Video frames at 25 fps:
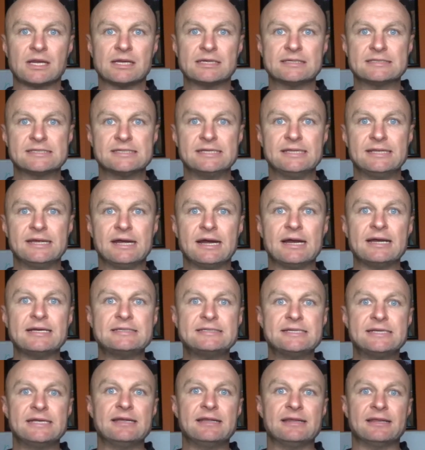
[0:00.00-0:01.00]
You see, the
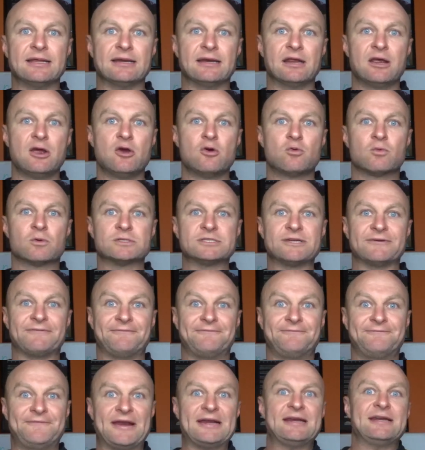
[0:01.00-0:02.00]
idea that we're
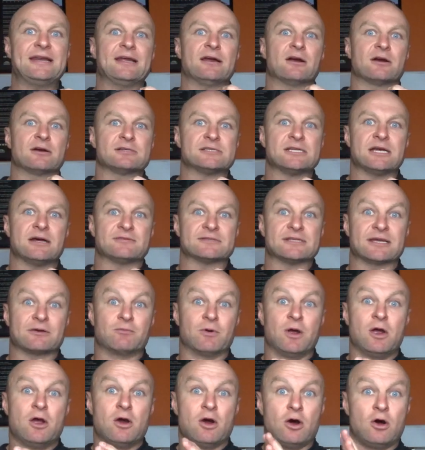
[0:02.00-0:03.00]
defending ourselves, like,
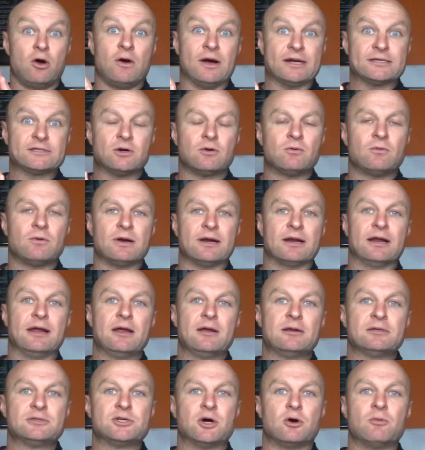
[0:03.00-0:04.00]
oh, I don't want to,
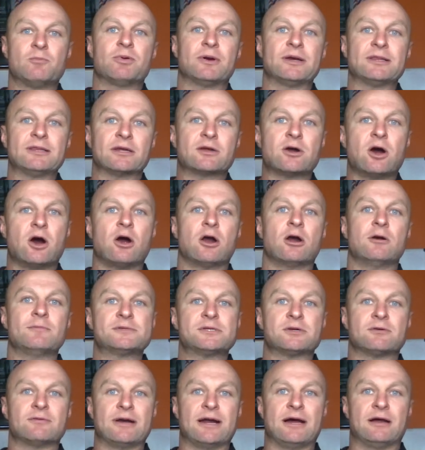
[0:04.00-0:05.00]
don't bring the carbs
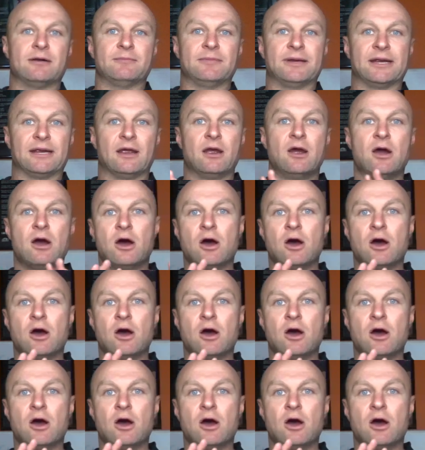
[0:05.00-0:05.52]
around me.